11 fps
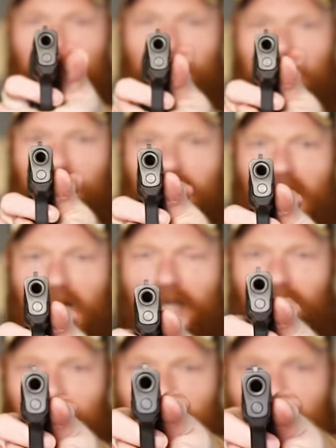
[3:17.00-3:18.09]
you have an
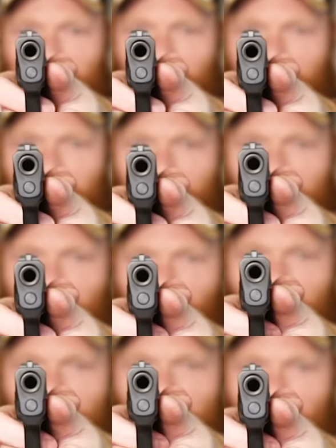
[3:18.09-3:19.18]
iron grip, you can
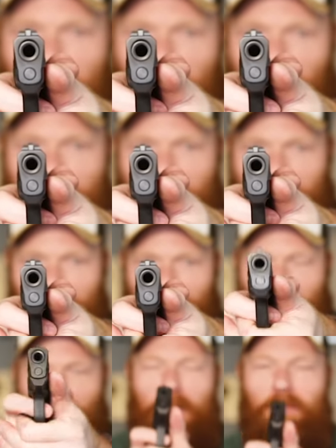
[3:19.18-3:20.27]
really help out with that. And
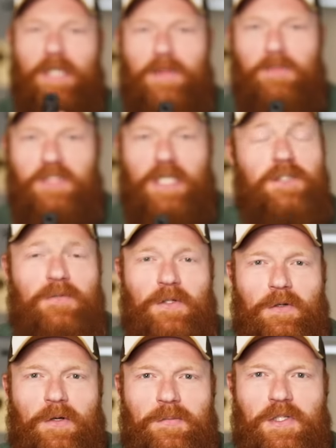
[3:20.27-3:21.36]
like Rob Leatham says, if
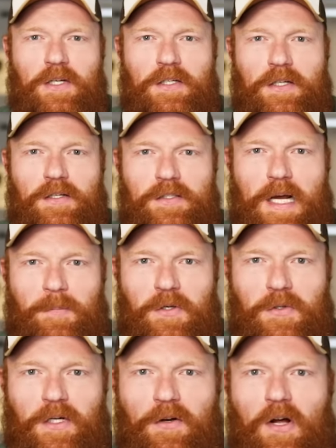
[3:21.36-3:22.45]
your grip's good, you can slap the
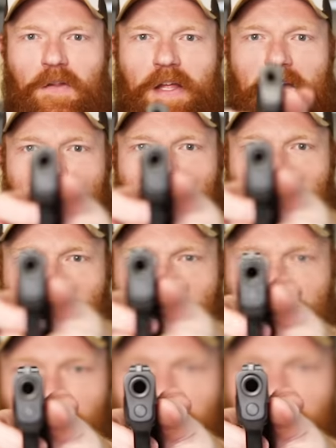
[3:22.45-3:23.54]
trigger all day.
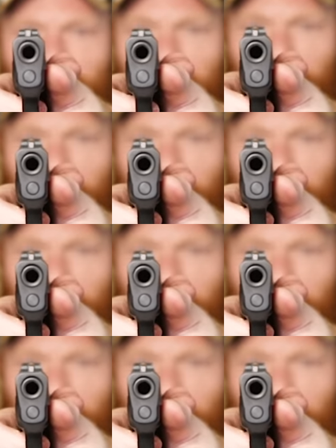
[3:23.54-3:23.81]
So you can see